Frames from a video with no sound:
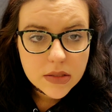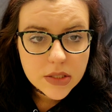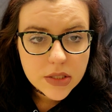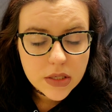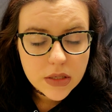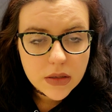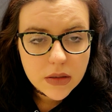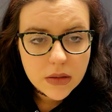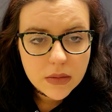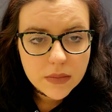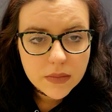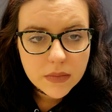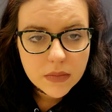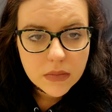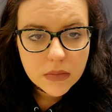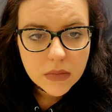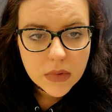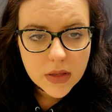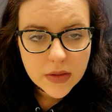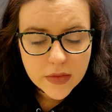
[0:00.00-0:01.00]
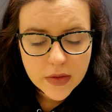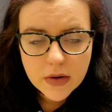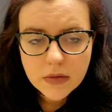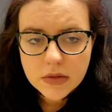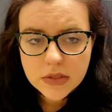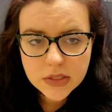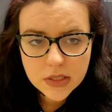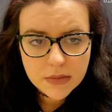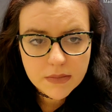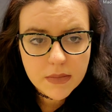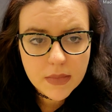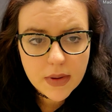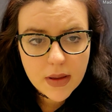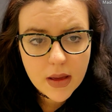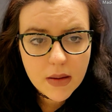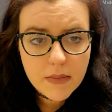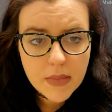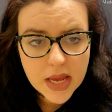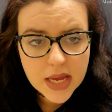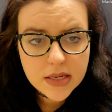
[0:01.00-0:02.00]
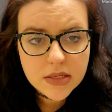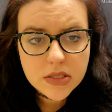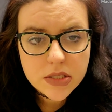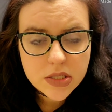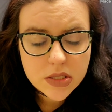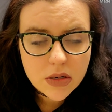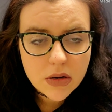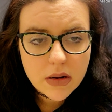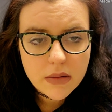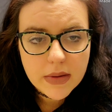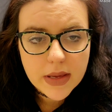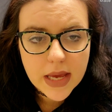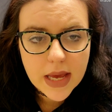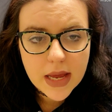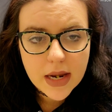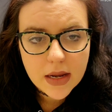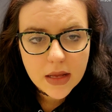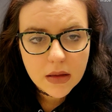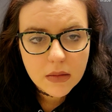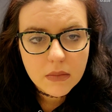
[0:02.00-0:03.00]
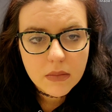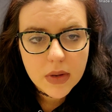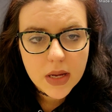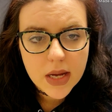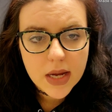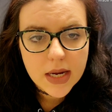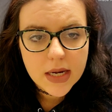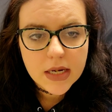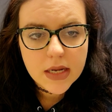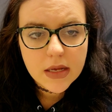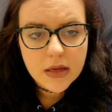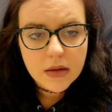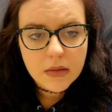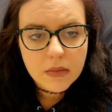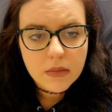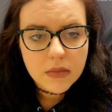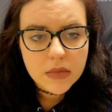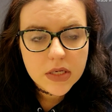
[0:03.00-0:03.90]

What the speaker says: and there was a man screaming at him behind him,